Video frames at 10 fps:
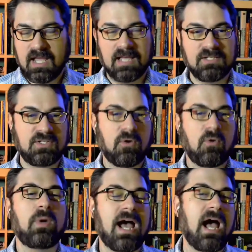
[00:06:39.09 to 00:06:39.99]
And so
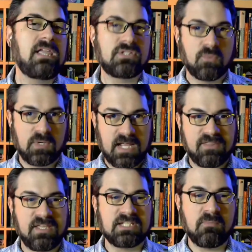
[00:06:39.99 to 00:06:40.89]
when I use the word
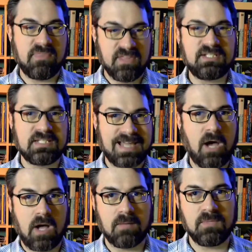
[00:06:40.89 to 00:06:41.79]
atheism, this is
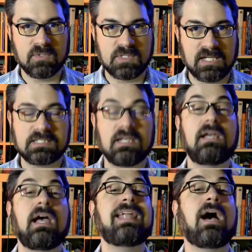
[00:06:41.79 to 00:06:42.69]
how I'm using it.
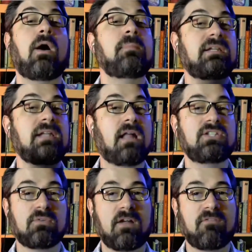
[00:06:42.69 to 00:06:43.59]
Now, I'm
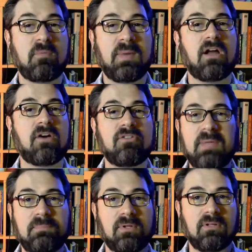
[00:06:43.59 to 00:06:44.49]
acknowledging right off the bat, other
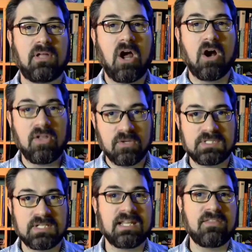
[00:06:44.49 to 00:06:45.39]
people are
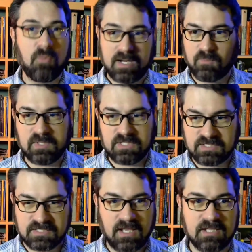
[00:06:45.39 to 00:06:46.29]
using it in the way that we
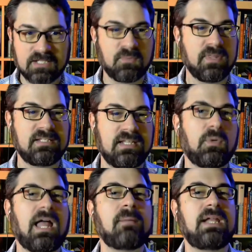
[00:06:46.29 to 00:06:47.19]
just discussed, where they say,
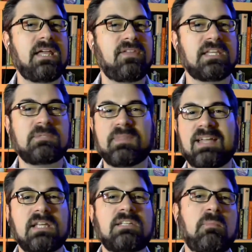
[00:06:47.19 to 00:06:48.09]
well, I'm an atheist, but
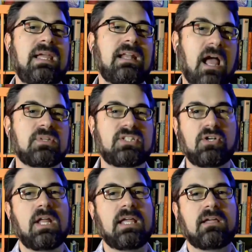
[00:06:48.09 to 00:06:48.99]
that doesn't mean I'm
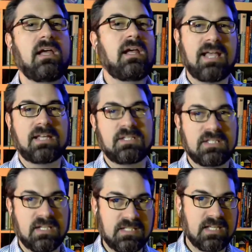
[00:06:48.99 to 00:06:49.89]
asserting God
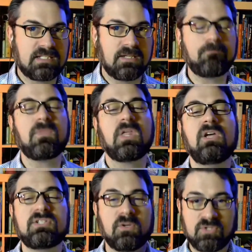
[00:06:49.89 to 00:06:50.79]
doesn't exist.
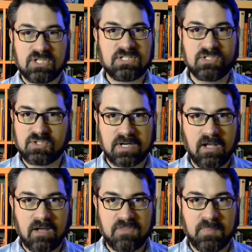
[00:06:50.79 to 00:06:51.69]
So just straight
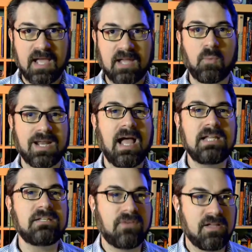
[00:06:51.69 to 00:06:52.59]
off the bat, when
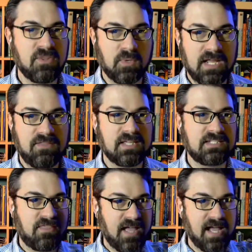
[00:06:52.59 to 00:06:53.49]
I define the word
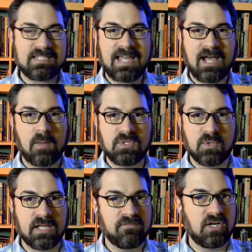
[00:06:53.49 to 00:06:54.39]
atheist, that's how I'm
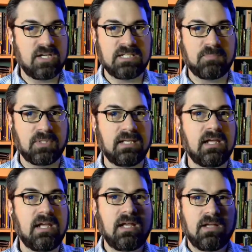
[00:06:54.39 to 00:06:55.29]
doing it. Very simply,
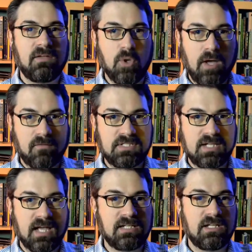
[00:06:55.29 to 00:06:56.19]
you have
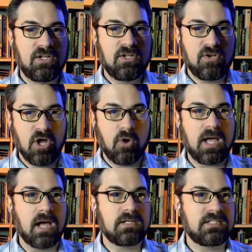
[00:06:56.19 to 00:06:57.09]
said, no,
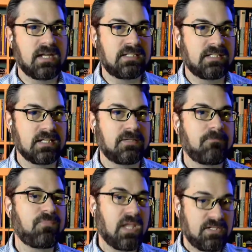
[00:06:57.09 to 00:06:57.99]
God does not exist.
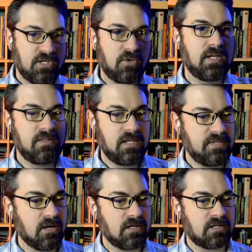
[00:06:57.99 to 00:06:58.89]
And so in
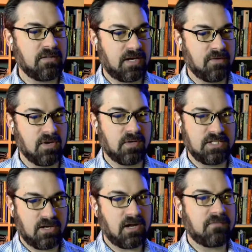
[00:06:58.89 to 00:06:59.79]
the article that I wrote, I
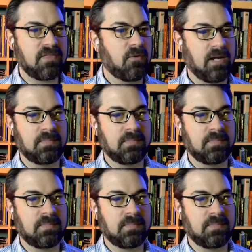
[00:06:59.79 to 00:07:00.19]
start off that way.